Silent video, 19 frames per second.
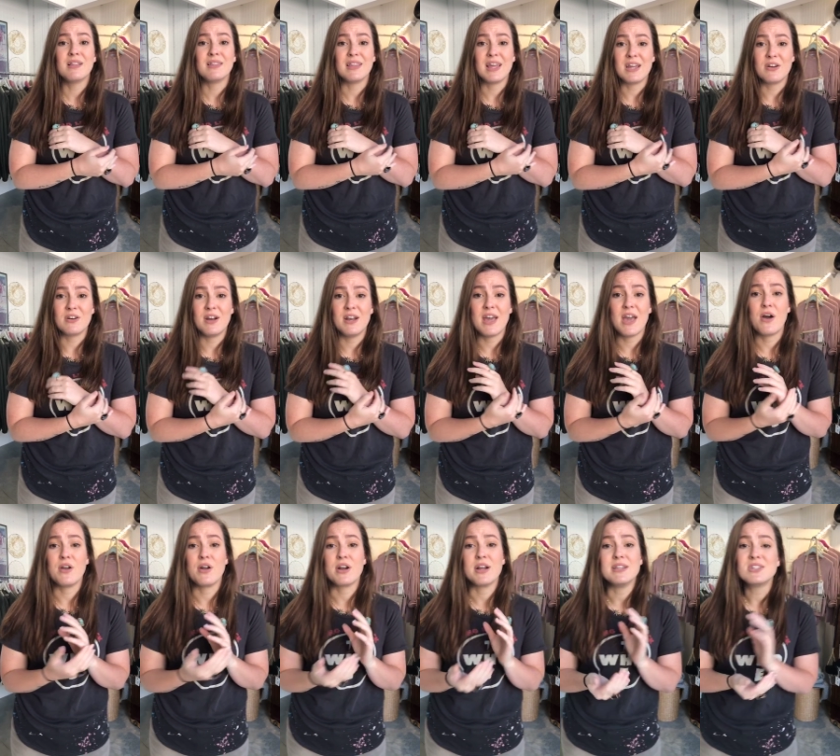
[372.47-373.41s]
later today
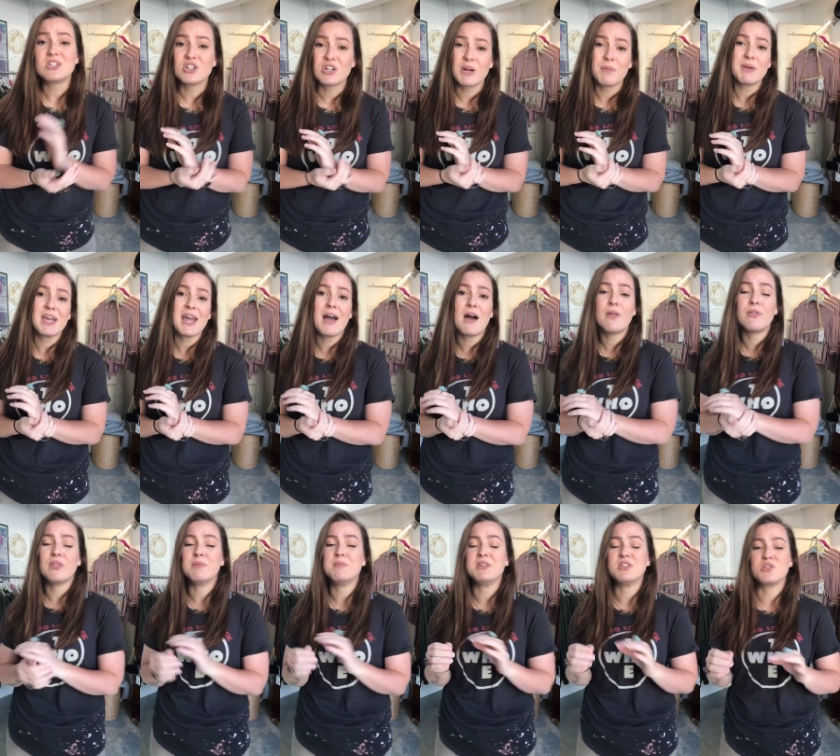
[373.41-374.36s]
on our Instagram account,
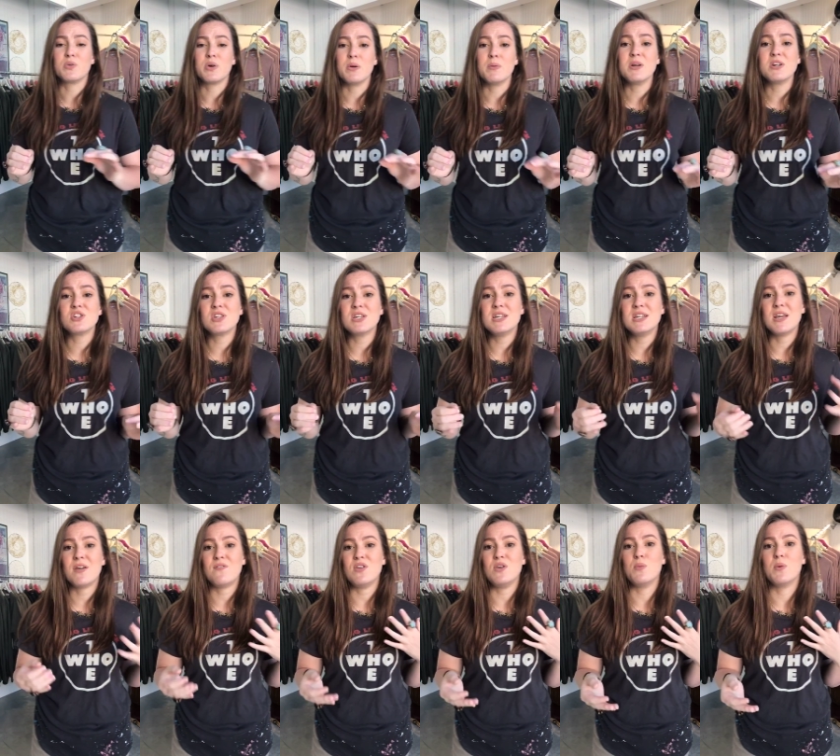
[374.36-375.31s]
Libby Story Ridgeland.
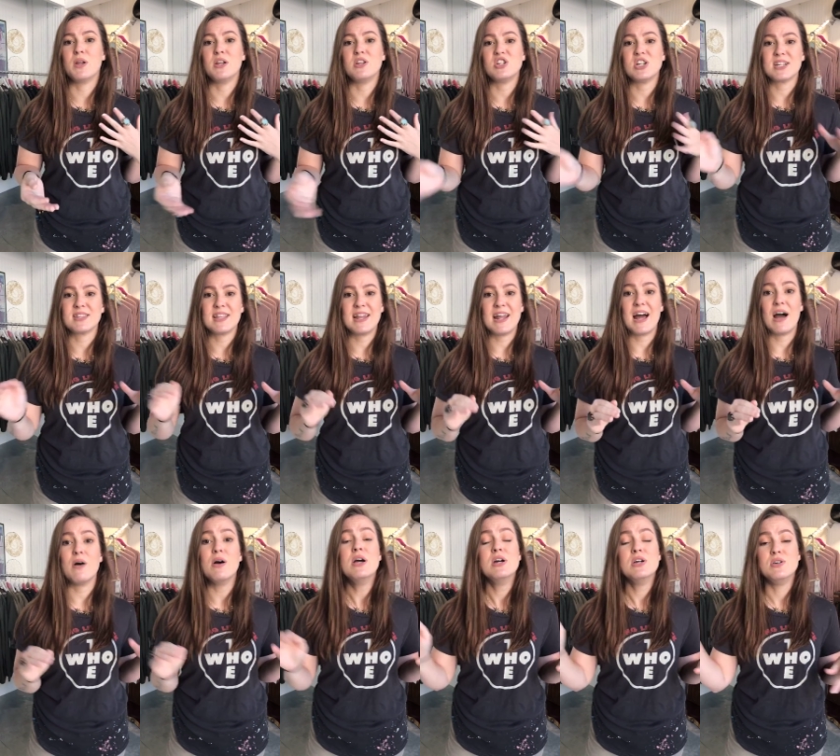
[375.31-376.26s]
If you want to check that
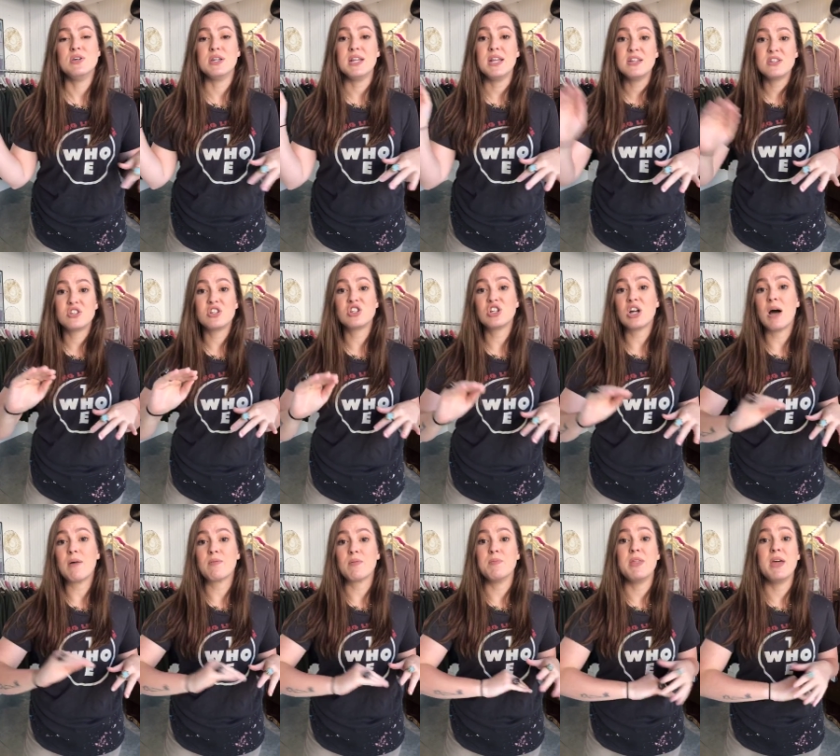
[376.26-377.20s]
out, you can Insta
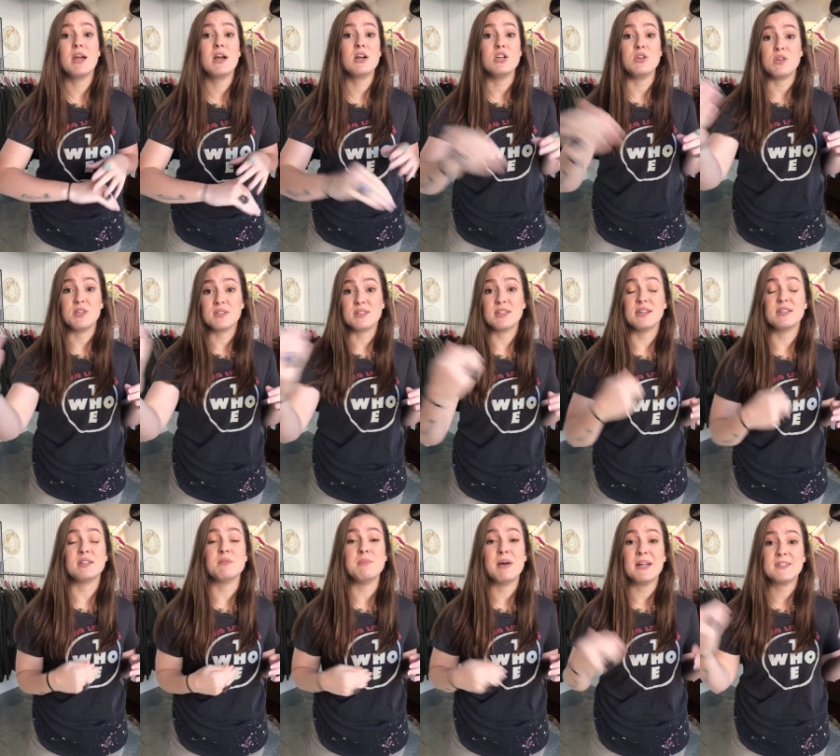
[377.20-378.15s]
shop from there. You can send
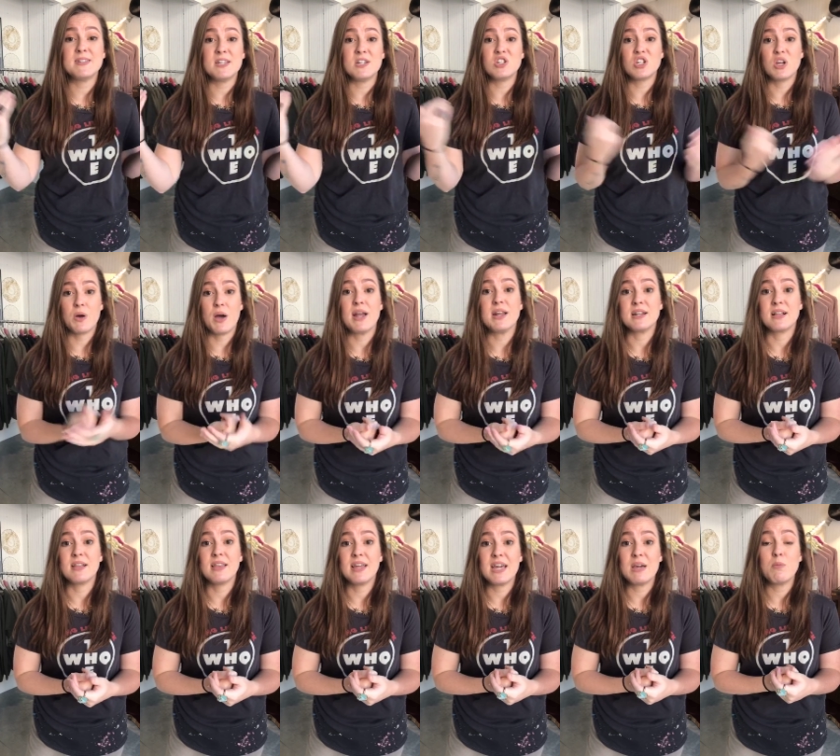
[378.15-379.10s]
us a message. Go ahead and
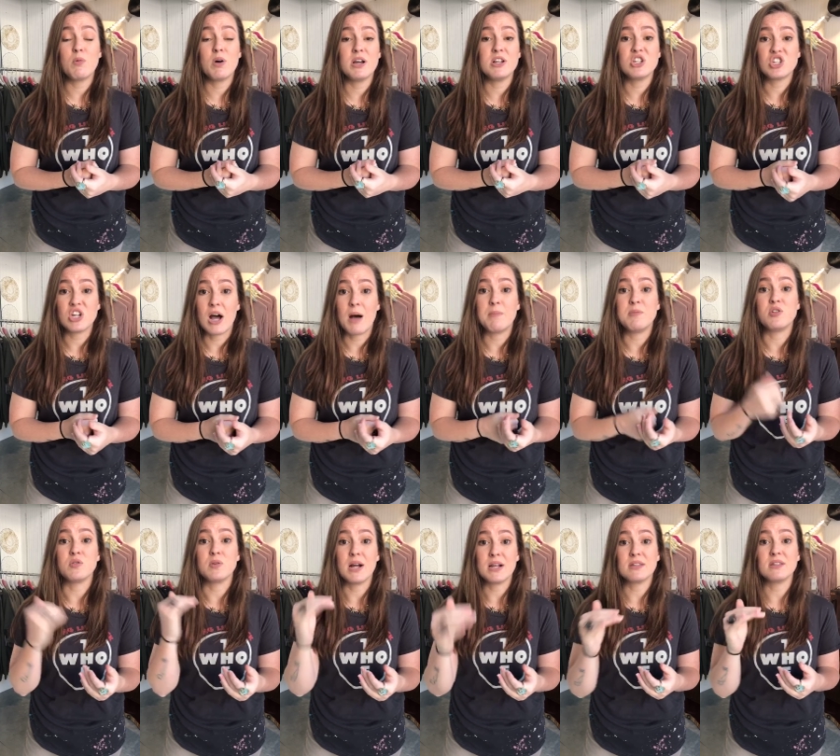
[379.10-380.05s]
claim one. Shop
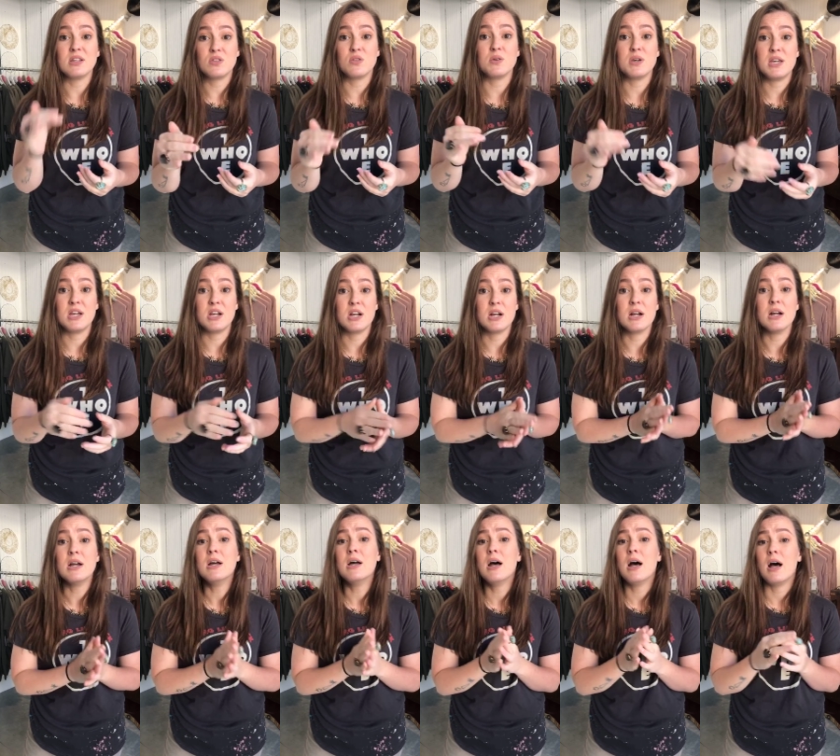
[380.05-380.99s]
directly through here.
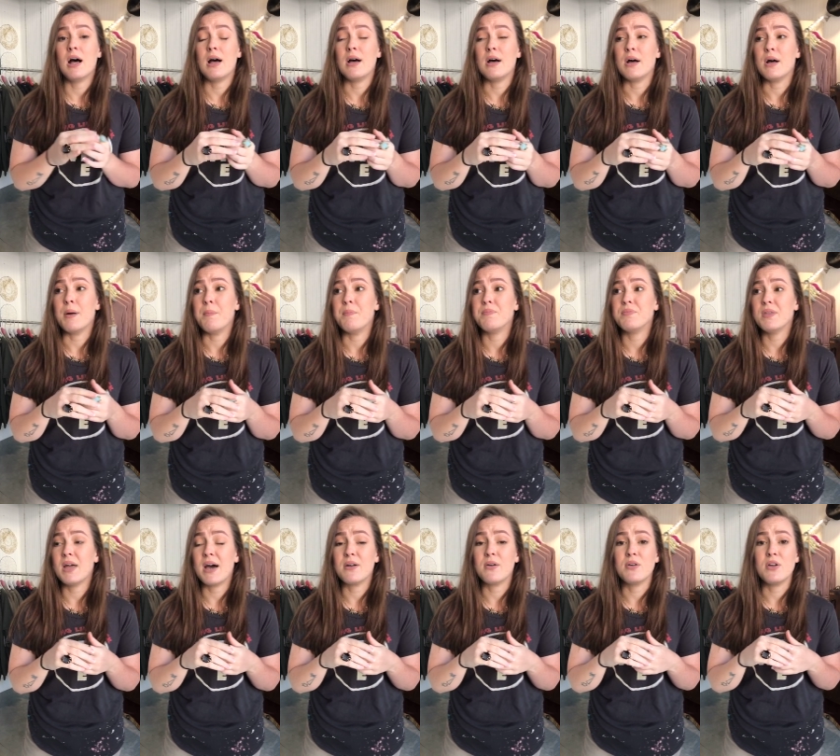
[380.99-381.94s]
Um,
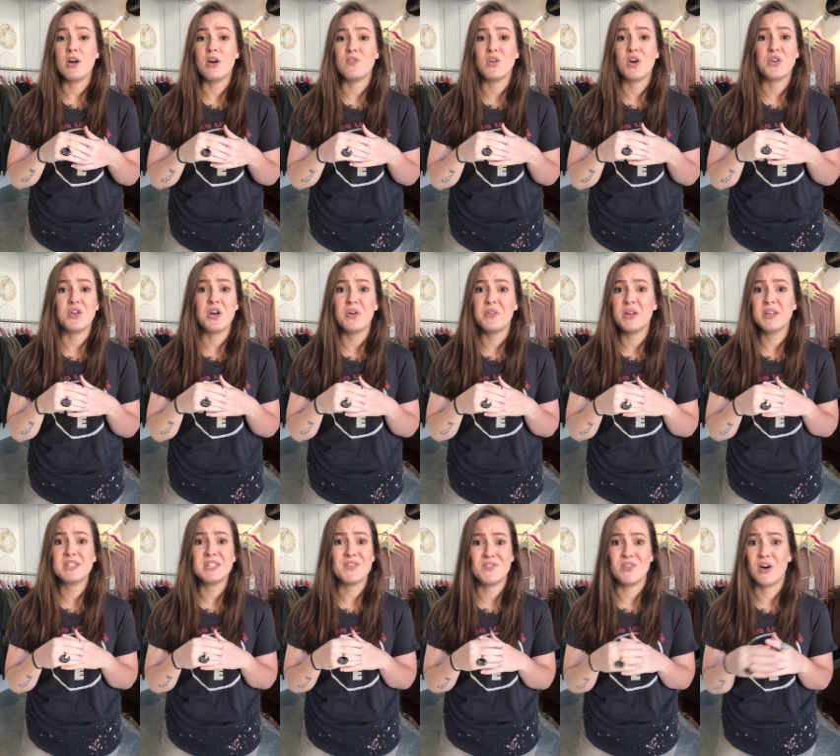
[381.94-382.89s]
I don't know if y'all know
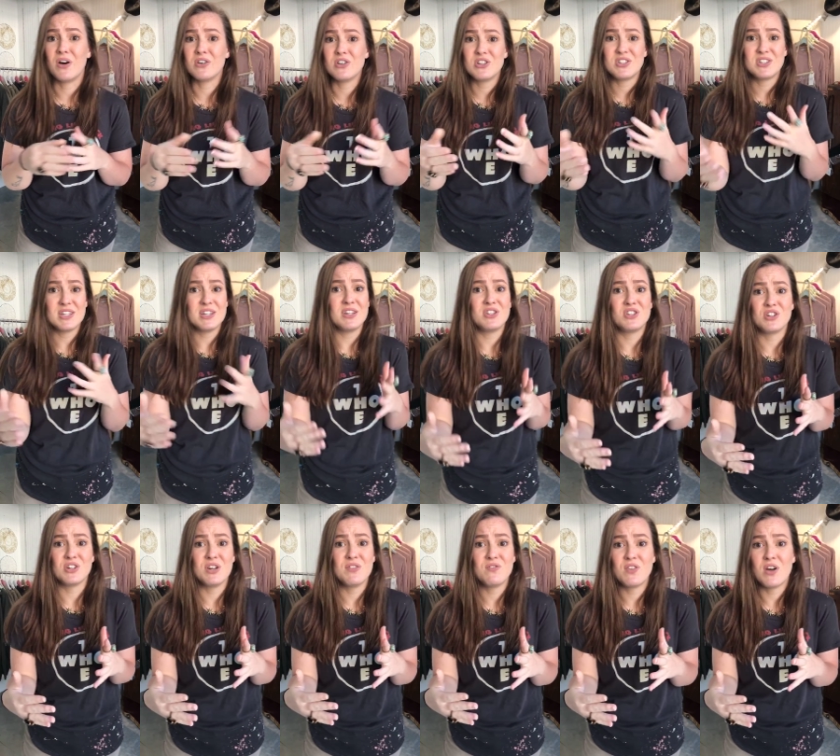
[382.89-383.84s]
this. If y'all just send us
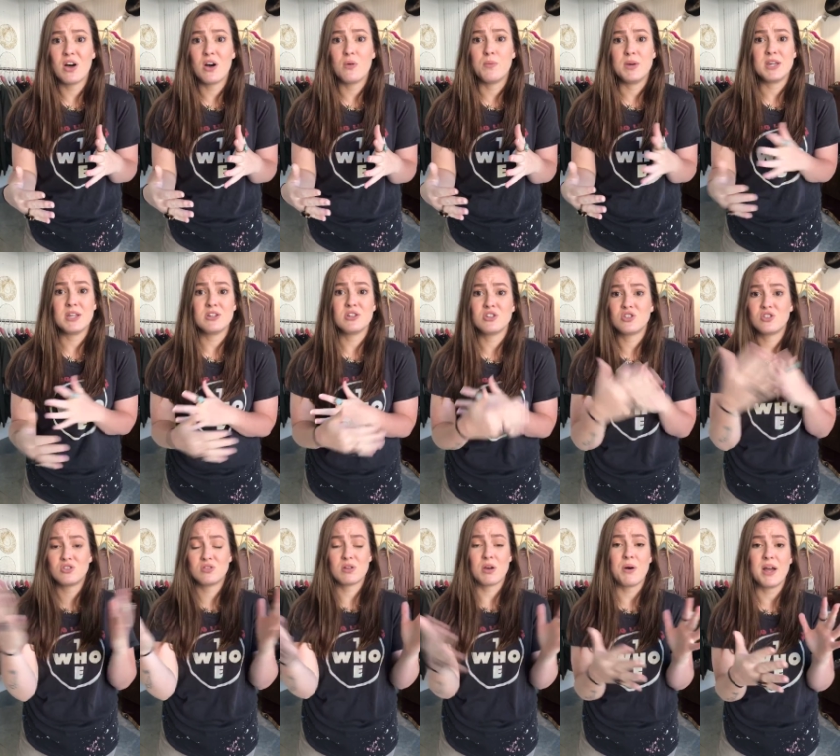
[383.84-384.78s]
your info, we can just
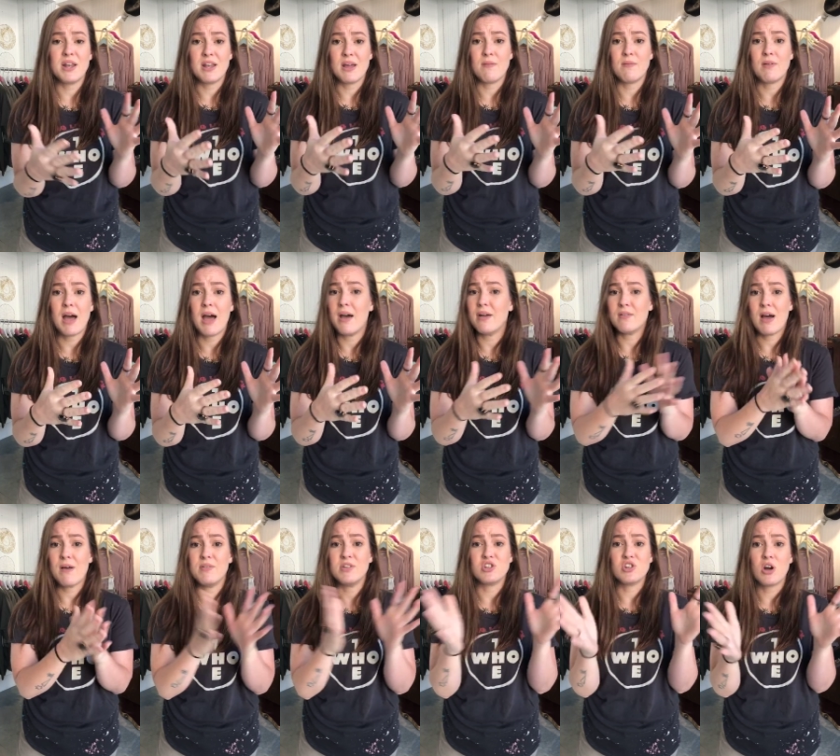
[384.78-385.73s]
go ahead and have,
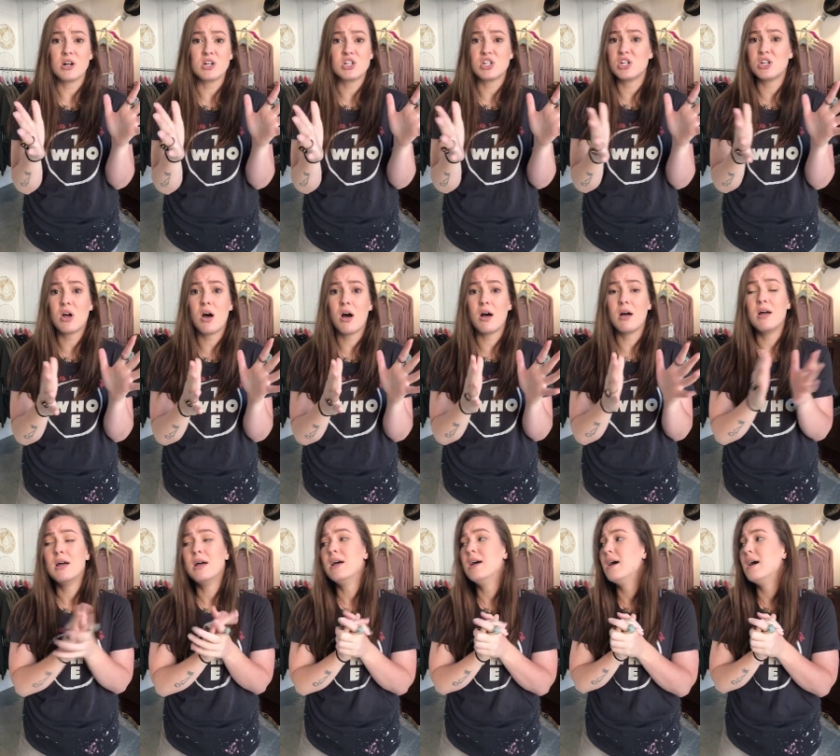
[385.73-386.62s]
have it charged to y'all.